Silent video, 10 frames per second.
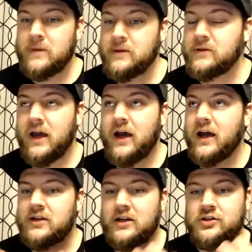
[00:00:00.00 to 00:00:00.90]
Yeah, I
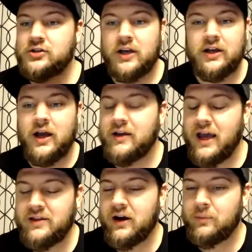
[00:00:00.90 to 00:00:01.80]
just like
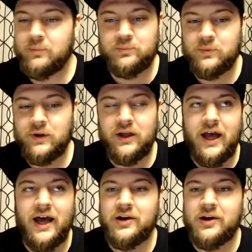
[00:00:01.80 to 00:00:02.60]
ended up had a